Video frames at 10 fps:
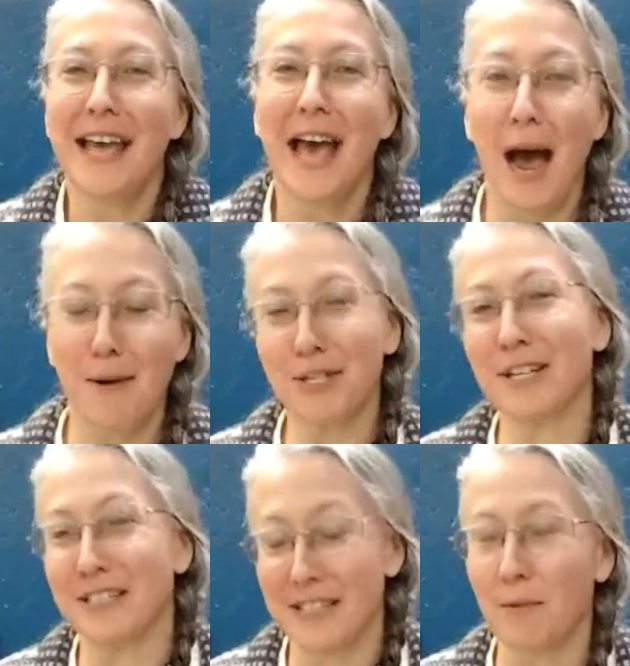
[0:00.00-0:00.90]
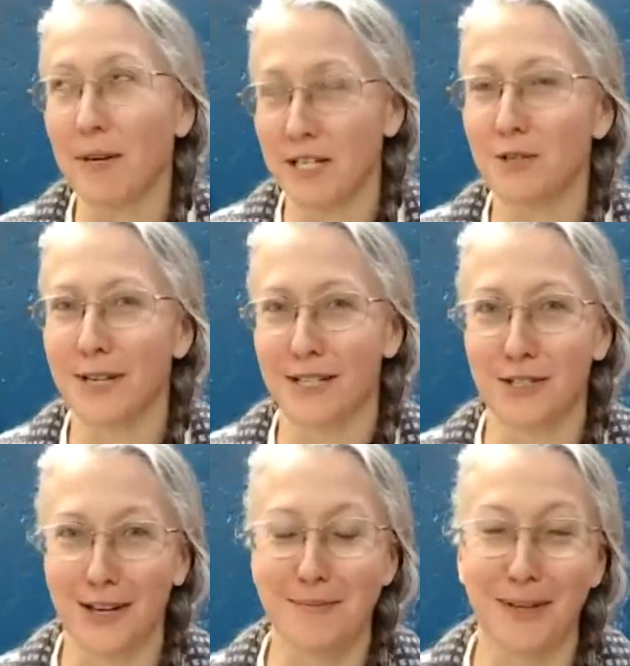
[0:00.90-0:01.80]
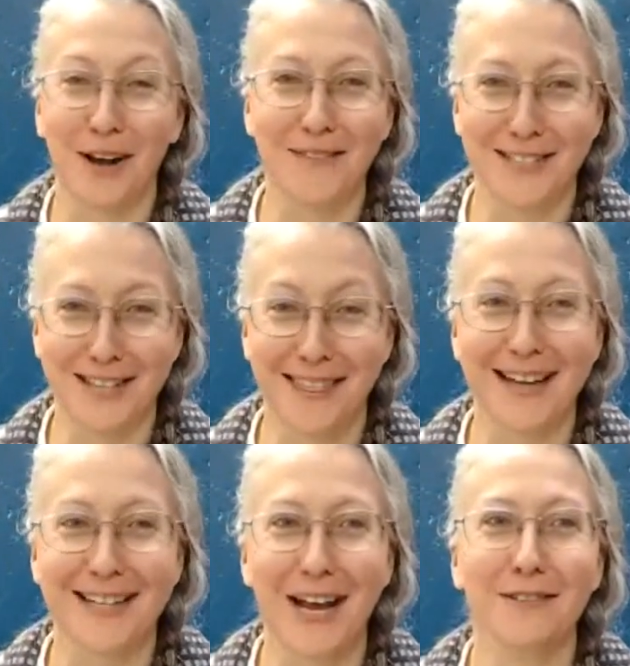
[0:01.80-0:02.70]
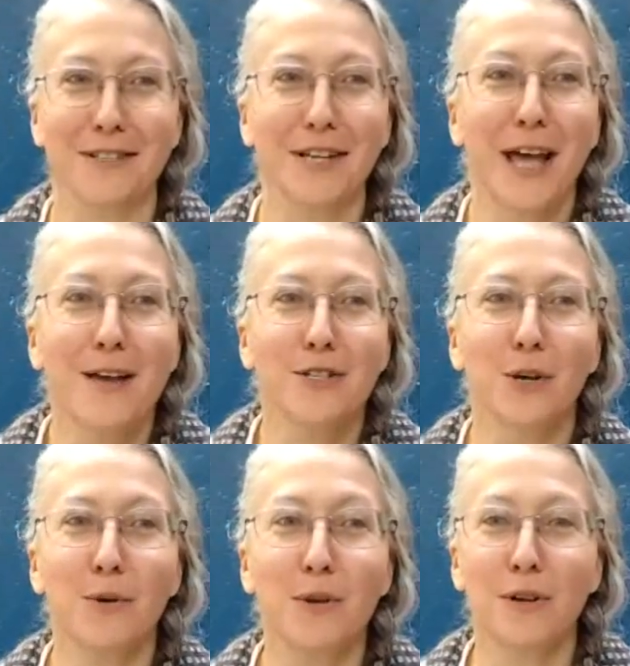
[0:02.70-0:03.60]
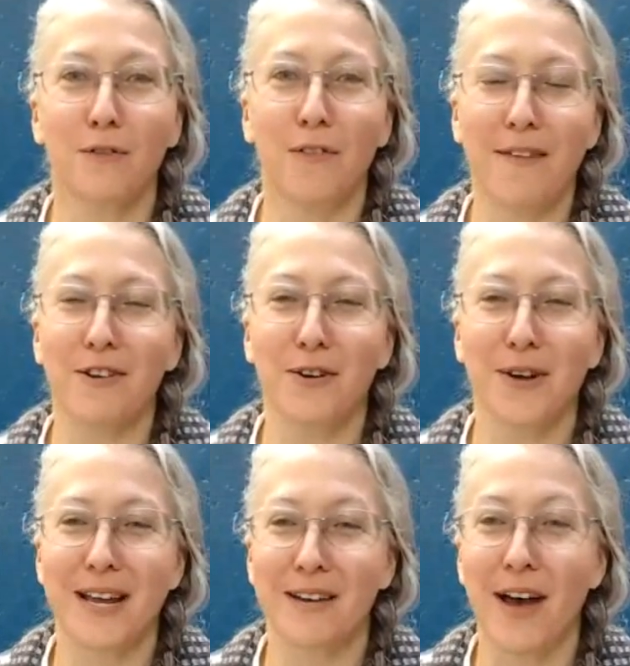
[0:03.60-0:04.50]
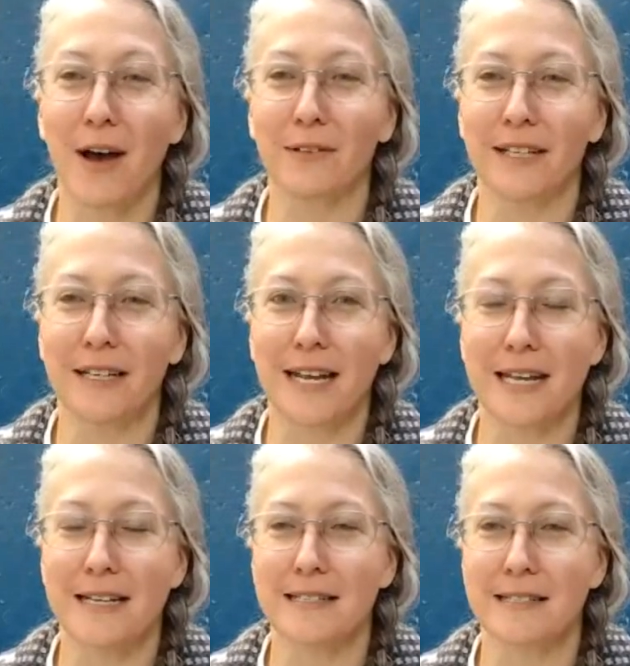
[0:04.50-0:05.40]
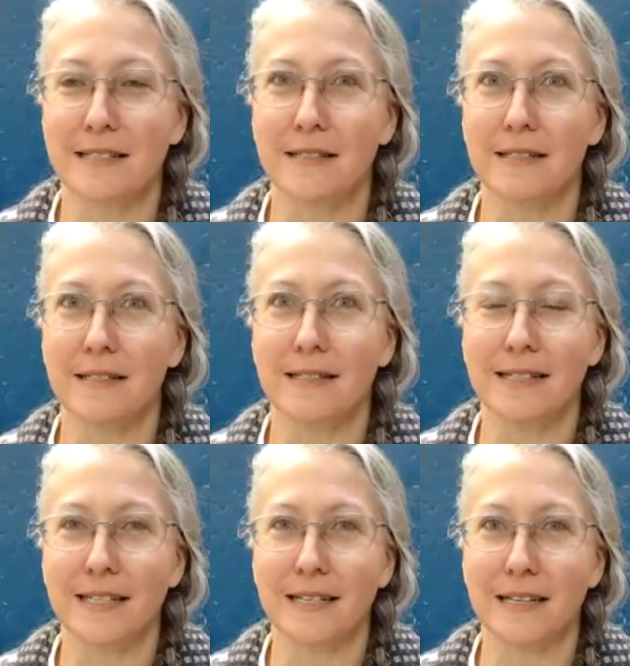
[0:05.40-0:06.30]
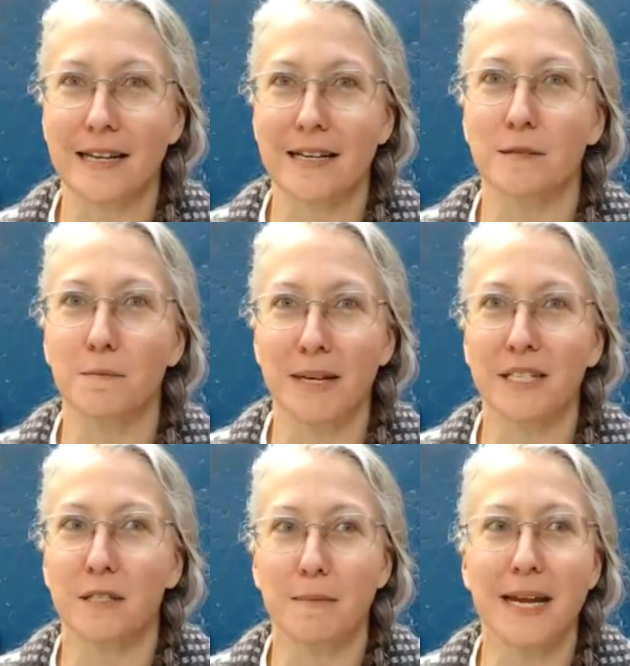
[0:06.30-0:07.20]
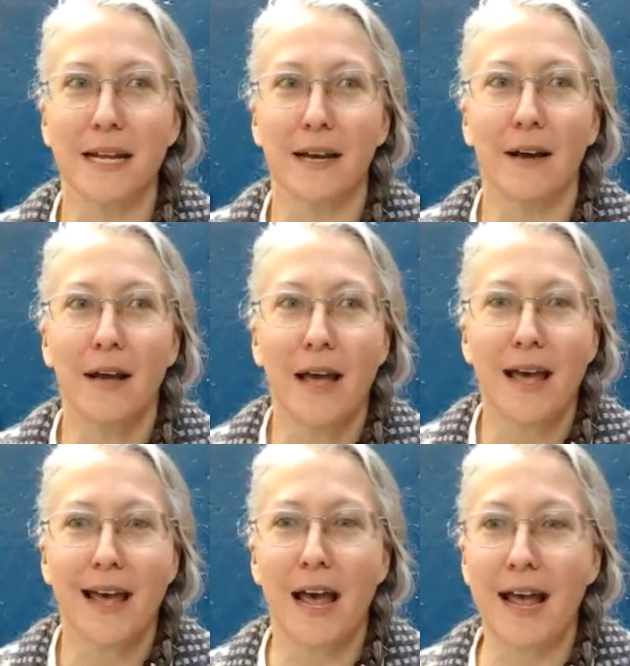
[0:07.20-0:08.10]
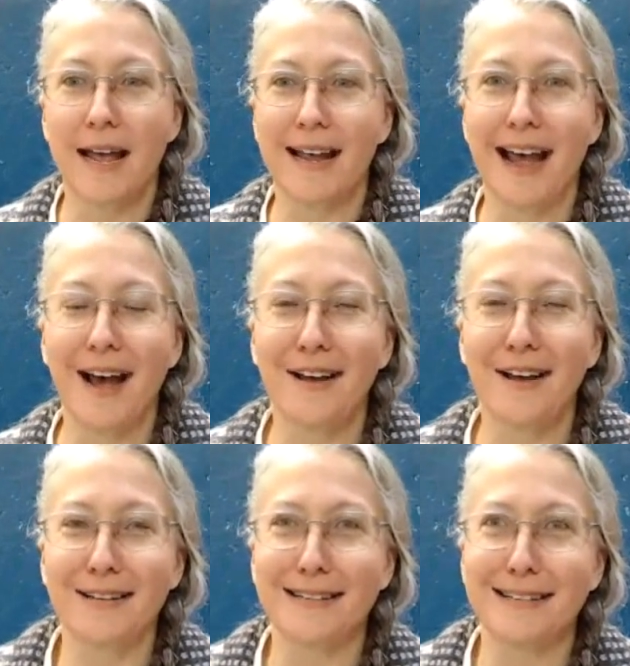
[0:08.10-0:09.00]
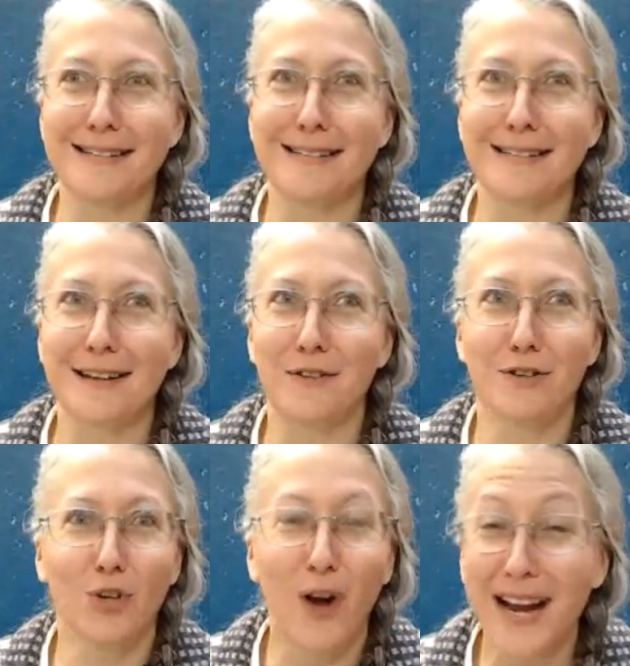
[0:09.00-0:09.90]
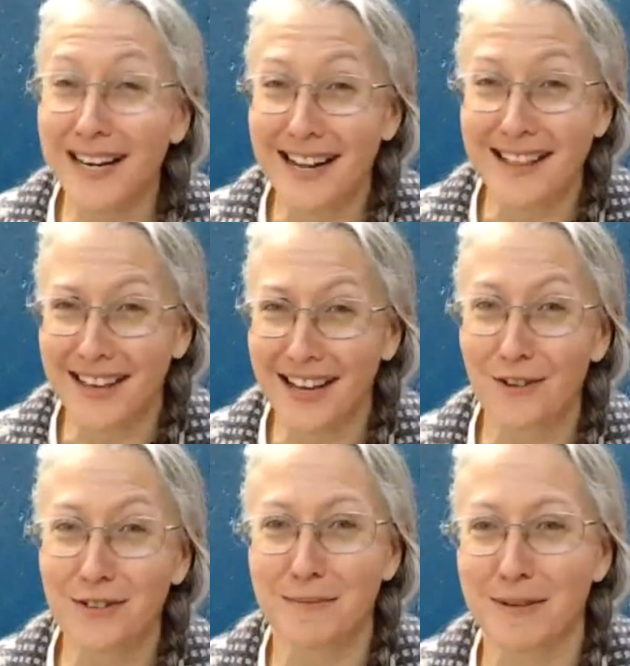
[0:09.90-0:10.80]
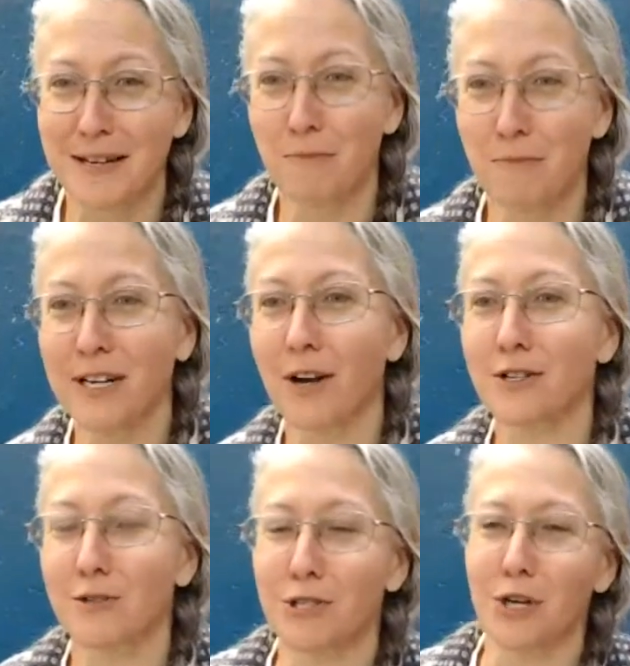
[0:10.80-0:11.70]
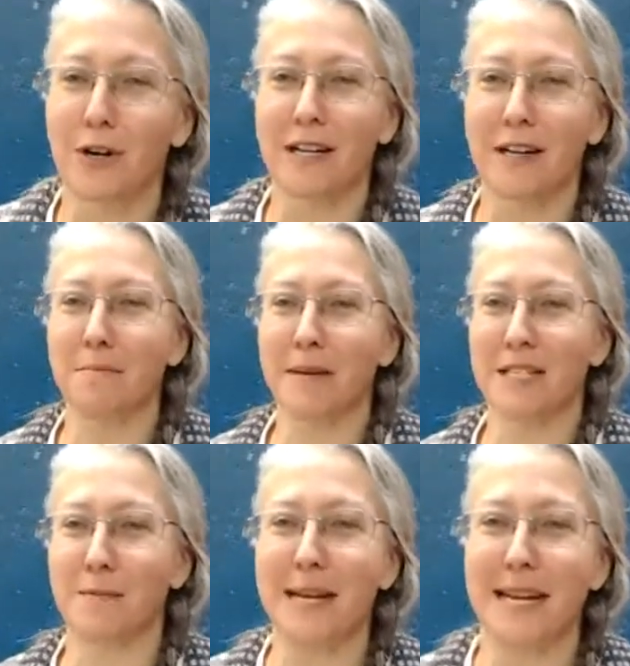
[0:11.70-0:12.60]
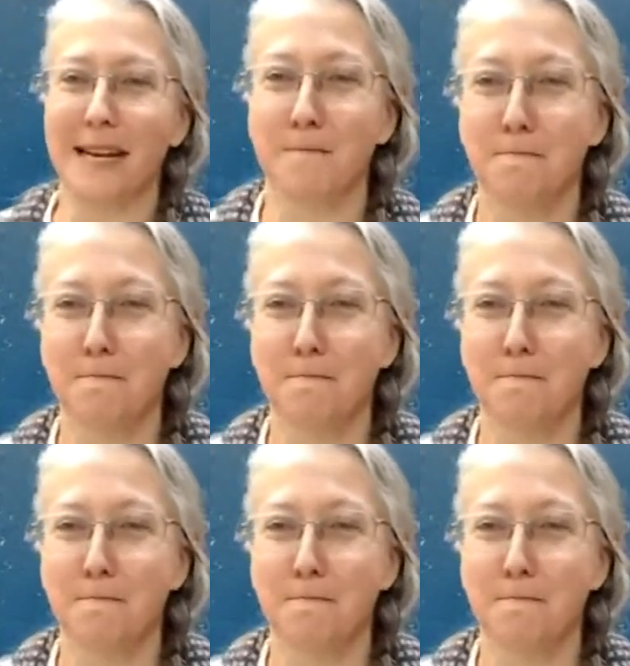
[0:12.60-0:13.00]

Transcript: was gonna say when did you get started, but obviously that tells us. So your favorite creative outlet is mixed media. Have you tried anything else? I mean, what got you started in mixed media?